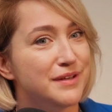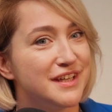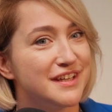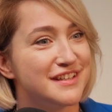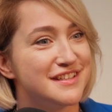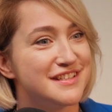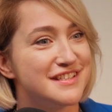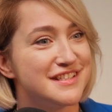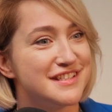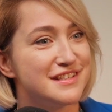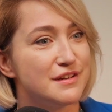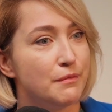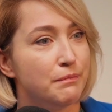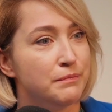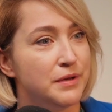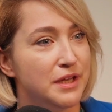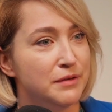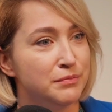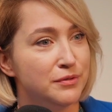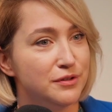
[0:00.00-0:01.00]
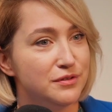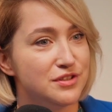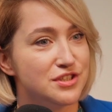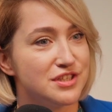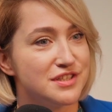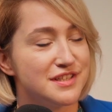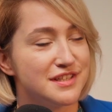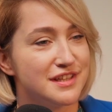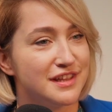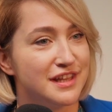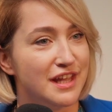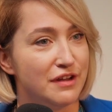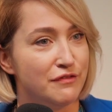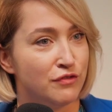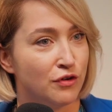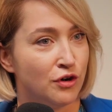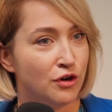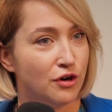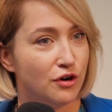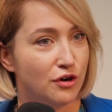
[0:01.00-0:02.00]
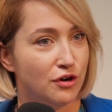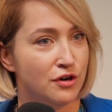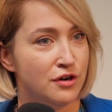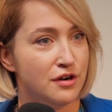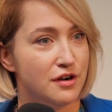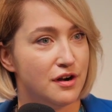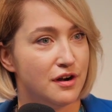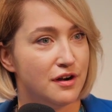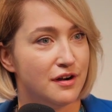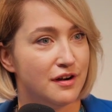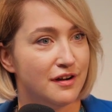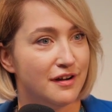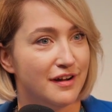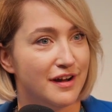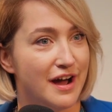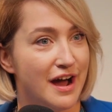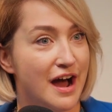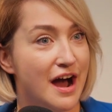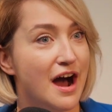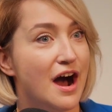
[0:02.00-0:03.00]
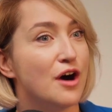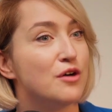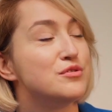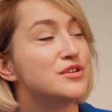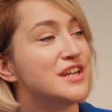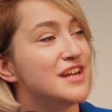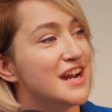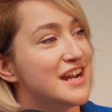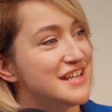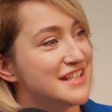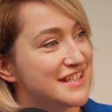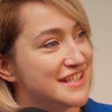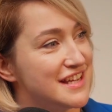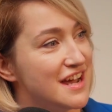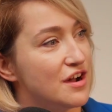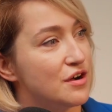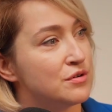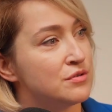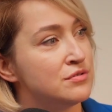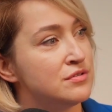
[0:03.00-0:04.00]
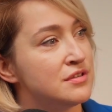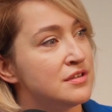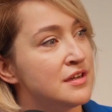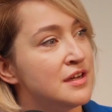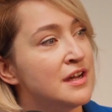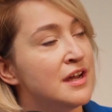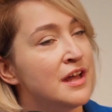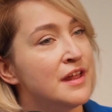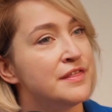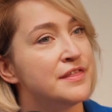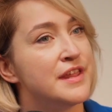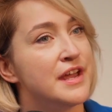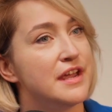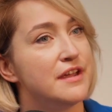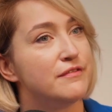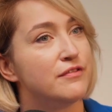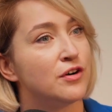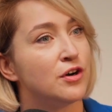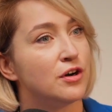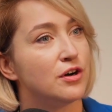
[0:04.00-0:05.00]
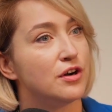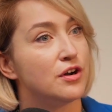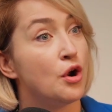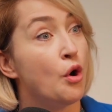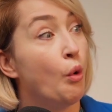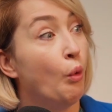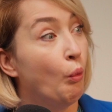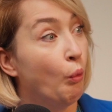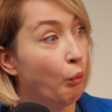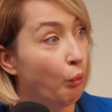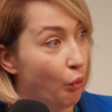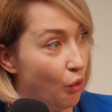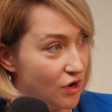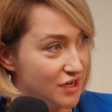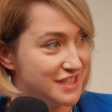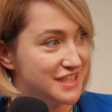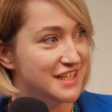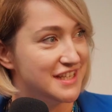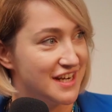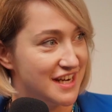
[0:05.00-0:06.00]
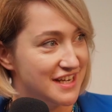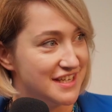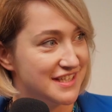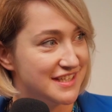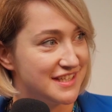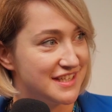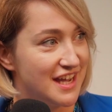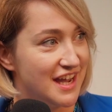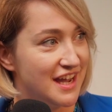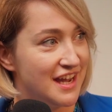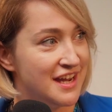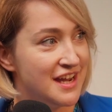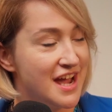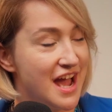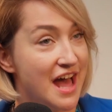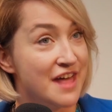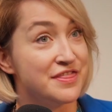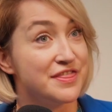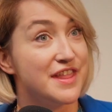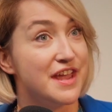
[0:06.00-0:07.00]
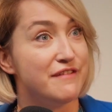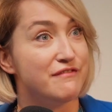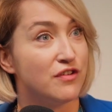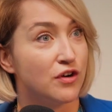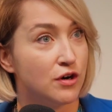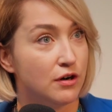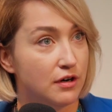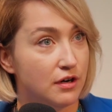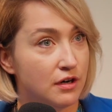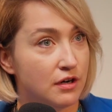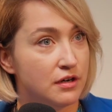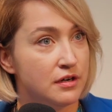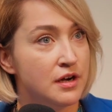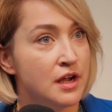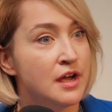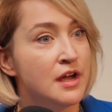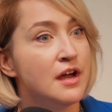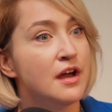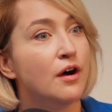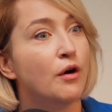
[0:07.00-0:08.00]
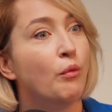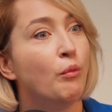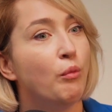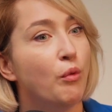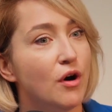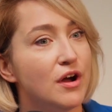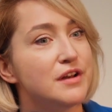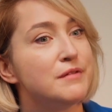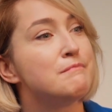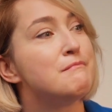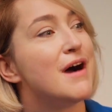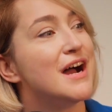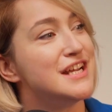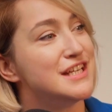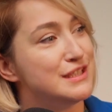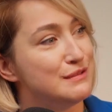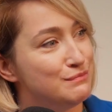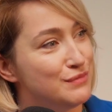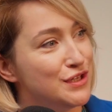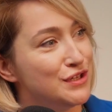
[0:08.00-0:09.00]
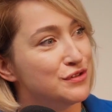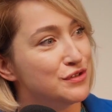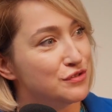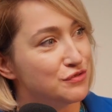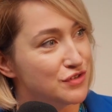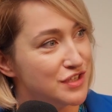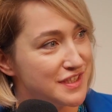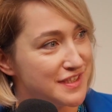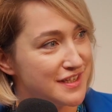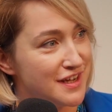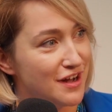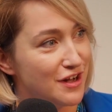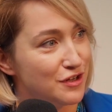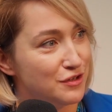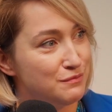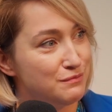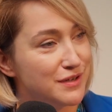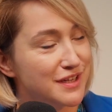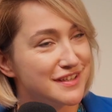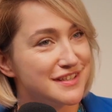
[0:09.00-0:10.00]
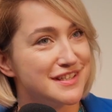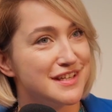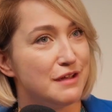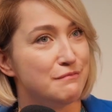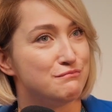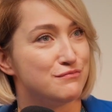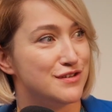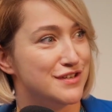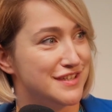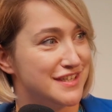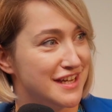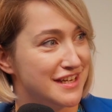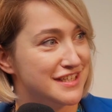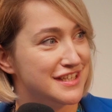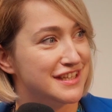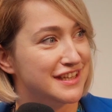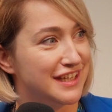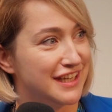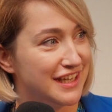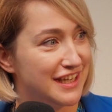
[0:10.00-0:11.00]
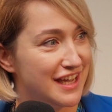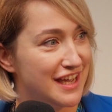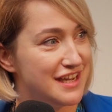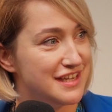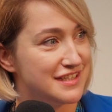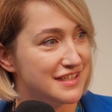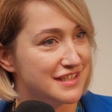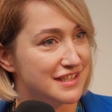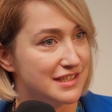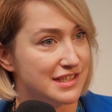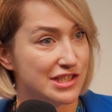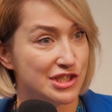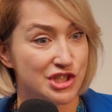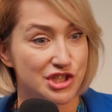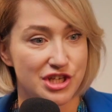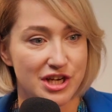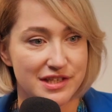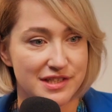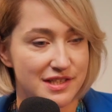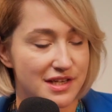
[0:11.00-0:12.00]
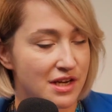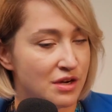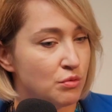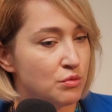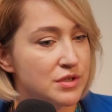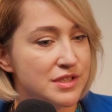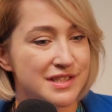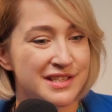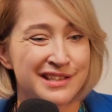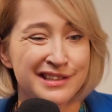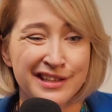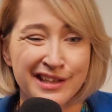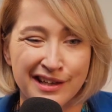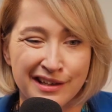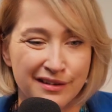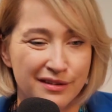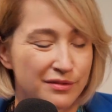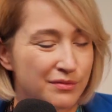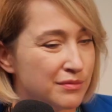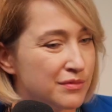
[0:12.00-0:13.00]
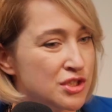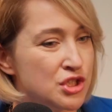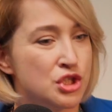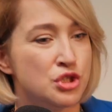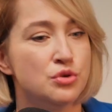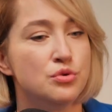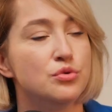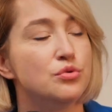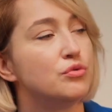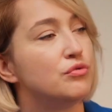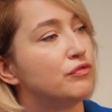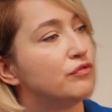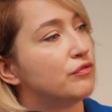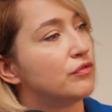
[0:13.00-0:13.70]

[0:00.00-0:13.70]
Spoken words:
because people they've heard how did I sound, they've heard what did I say, and they've heard what might be the result because I presented the cases. It was like two